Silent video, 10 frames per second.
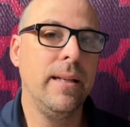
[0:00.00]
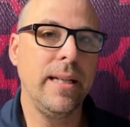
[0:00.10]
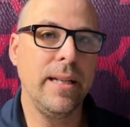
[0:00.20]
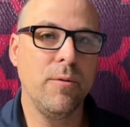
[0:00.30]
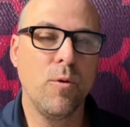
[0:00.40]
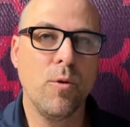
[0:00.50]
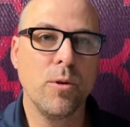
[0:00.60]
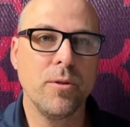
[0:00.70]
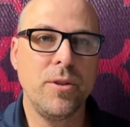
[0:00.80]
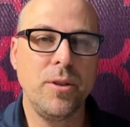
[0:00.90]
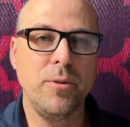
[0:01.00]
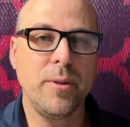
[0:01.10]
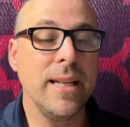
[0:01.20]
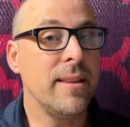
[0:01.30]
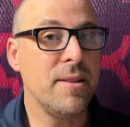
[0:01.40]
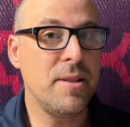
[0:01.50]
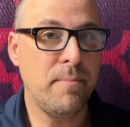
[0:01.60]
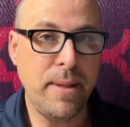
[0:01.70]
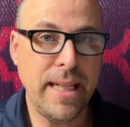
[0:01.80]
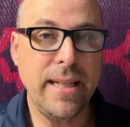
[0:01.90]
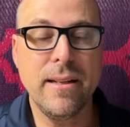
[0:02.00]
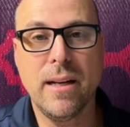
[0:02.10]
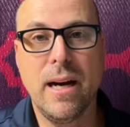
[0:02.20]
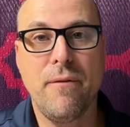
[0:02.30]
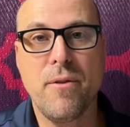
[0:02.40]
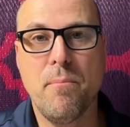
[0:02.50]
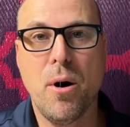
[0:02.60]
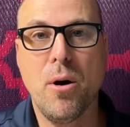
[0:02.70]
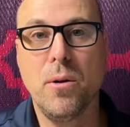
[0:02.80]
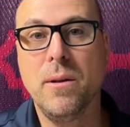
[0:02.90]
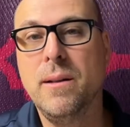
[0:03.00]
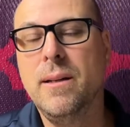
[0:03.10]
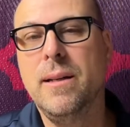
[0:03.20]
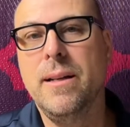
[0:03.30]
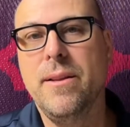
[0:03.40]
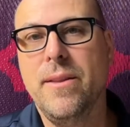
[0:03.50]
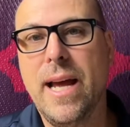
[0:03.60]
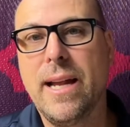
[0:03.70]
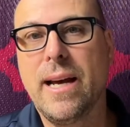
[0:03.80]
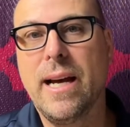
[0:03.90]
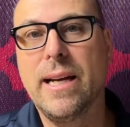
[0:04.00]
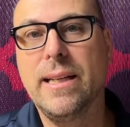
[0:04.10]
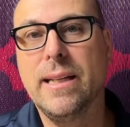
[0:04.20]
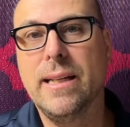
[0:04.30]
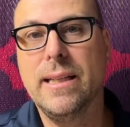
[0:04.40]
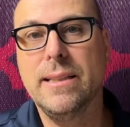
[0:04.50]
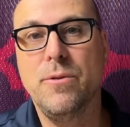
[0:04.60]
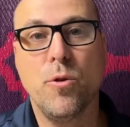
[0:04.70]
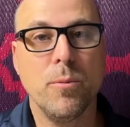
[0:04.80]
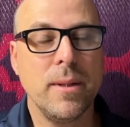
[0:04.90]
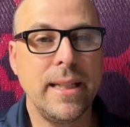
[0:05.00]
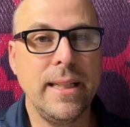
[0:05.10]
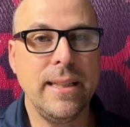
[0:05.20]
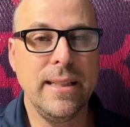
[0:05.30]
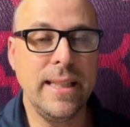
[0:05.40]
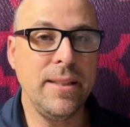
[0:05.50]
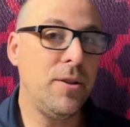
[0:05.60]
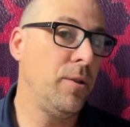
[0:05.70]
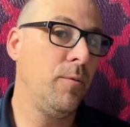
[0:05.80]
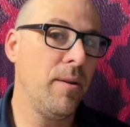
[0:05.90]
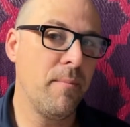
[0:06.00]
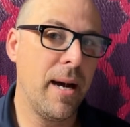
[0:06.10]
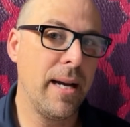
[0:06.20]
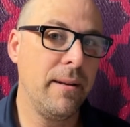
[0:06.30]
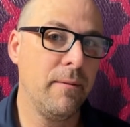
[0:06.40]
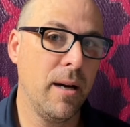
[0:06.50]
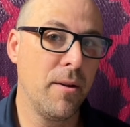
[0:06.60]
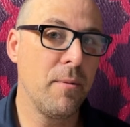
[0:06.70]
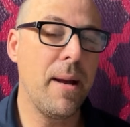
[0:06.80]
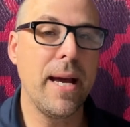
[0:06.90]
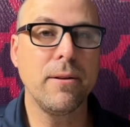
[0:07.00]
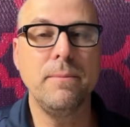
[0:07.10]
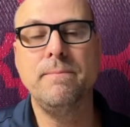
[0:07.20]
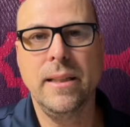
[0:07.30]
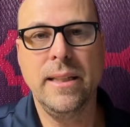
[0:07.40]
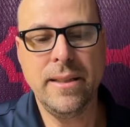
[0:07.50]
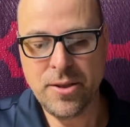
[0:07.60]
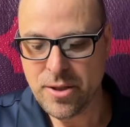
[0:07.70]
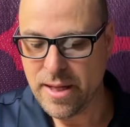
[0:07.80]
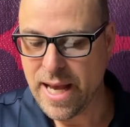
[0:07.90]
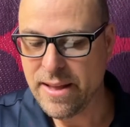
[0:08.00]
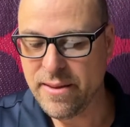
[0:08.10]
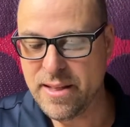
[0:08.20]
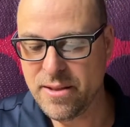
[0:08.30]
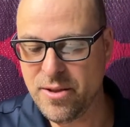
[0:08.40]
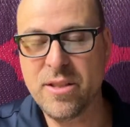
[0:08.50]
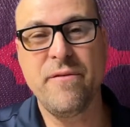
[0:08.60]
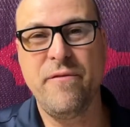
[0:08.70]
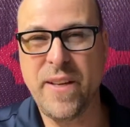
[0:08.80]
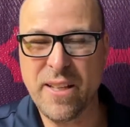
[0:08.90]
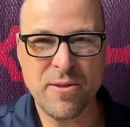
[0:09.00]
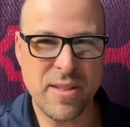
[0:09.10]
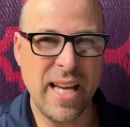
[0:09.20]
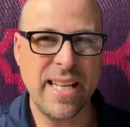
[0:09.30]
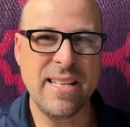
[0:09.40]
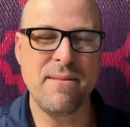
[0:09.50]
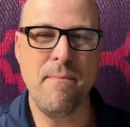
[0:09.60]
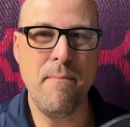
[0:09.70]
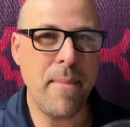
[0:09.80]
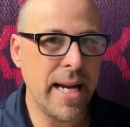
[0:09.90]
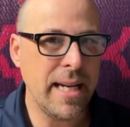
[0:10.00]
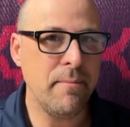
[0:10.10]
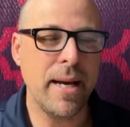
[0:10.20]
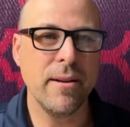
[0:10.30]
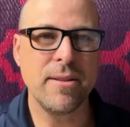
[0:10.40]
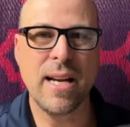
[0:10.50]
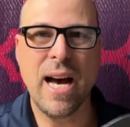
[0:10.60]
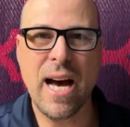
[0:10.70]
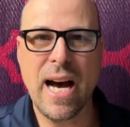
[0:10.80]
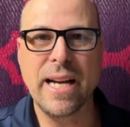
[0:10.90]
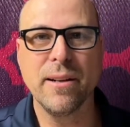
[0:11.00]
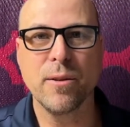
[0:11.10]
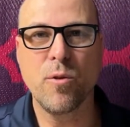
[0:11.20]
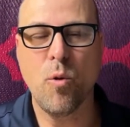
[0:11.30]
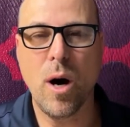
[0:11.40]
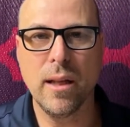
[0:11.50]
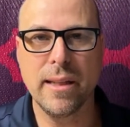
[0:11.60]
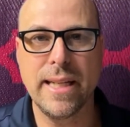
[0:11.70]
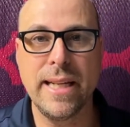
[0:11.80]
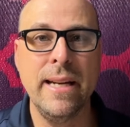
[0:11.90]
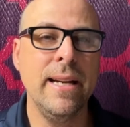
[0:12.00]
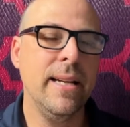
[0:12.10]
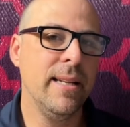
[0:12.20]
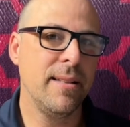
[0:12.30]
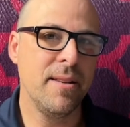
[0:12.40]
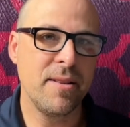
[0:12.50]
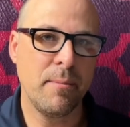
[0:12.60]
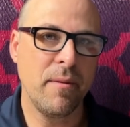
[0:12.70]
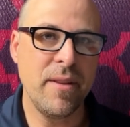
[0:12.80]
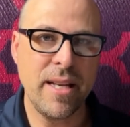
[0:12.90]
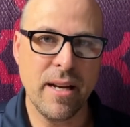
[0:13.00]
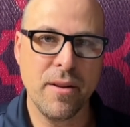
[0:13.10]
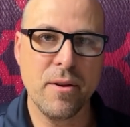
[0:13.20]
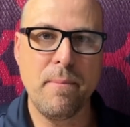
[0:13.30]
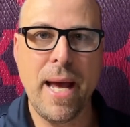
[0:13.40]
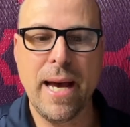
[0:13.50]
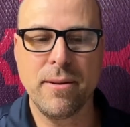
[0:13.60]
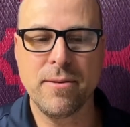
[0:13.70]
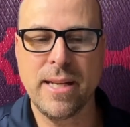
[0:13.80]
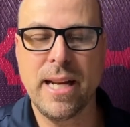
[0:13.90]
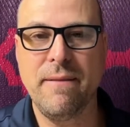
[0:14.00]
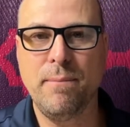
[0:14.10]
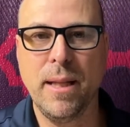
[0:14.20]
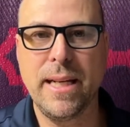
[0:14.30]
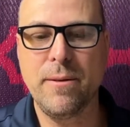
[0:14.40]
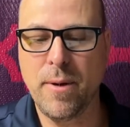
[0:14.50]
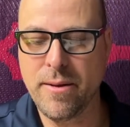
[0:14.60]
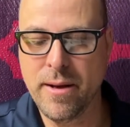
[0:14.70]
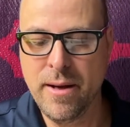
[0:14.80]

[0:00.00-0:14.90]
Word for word: in order to get the speed off the ball that I uh, normally need to with my other paddle. In addition to that, this just feels like it's made better. It's a higher quality than some of the other paddles that I've played with.